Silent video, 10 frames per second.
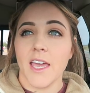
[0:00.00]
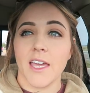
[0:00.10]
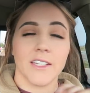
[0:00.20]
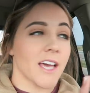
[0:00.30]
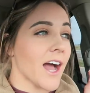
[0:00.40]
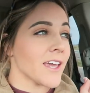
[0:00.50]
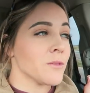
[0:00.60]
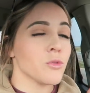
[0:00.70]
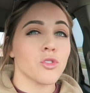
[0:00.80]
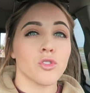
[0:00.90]
and I
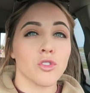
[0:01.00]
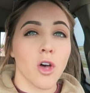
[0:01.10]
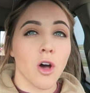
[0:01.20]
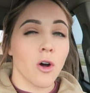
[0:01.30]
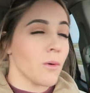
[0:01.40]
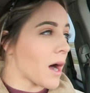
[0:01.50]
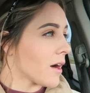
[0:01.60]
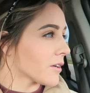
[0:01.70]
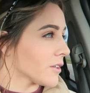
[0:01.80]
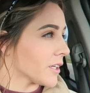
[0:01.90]
am so
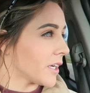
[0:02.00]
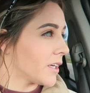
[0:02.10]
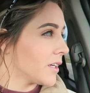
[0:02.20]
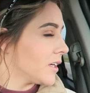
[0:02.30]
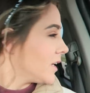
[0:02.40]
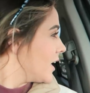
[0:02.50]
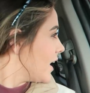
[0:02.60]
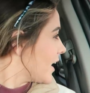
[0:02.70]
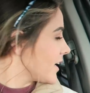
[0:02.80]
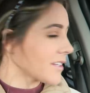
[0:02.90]
hungry.
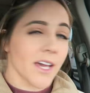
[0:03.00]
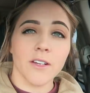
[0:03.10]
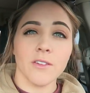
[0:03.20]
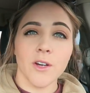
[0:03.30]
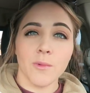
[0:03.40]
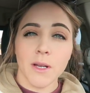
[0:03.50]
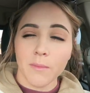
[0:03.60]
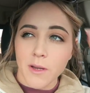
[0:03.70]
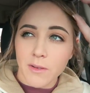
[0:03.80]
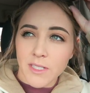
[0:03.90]
And I don't know what
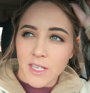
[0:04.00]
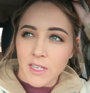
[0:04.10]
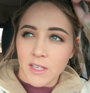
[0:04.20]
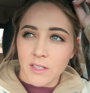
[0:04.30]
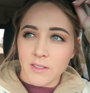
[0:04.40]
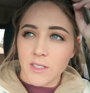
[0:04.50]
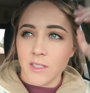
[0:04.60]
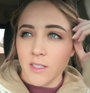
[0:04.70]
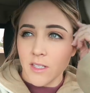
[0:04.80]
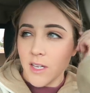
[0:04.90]
I'm going to eat.
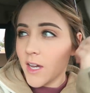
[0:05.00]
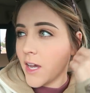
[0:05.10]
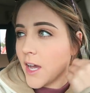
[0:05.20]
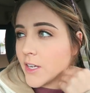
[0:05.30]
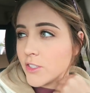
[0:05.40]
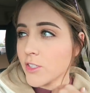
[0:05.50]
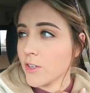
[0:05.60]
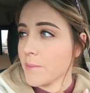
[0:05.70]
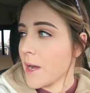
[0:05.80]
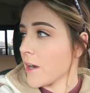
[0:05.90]
I just know I'm